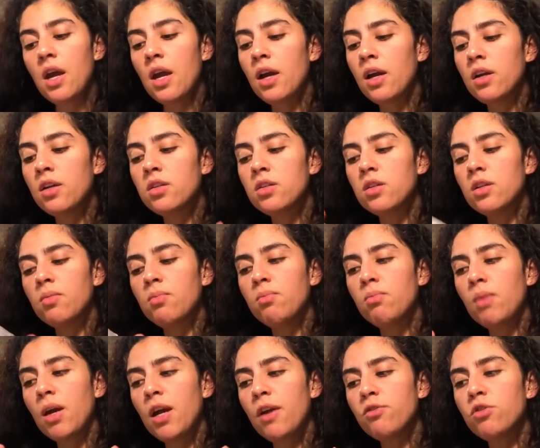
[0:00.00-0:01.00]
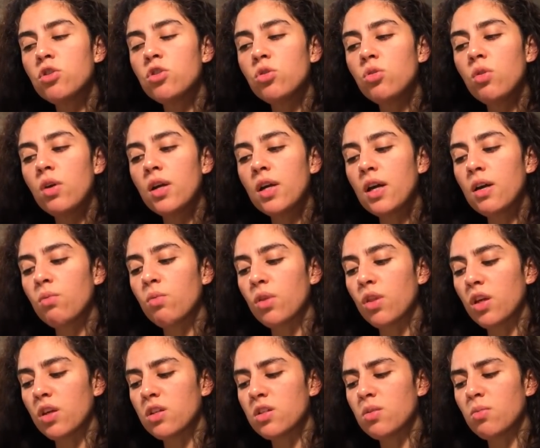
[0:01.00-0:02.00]
And it may have to do again
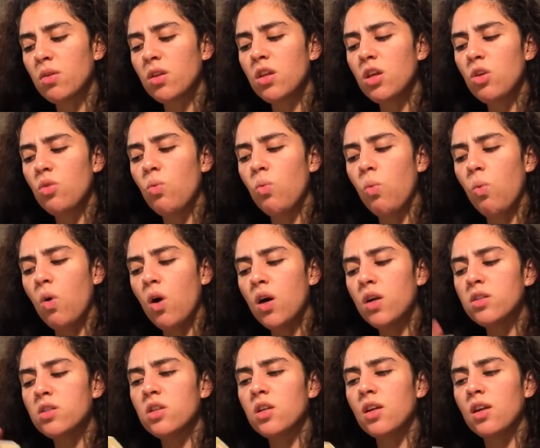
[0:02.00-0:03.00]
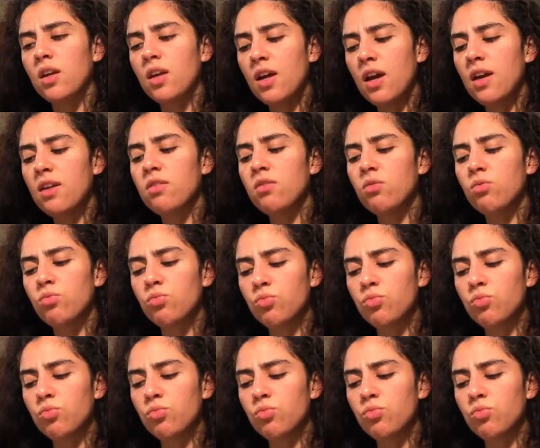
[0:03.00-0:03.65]
with like something that you want to get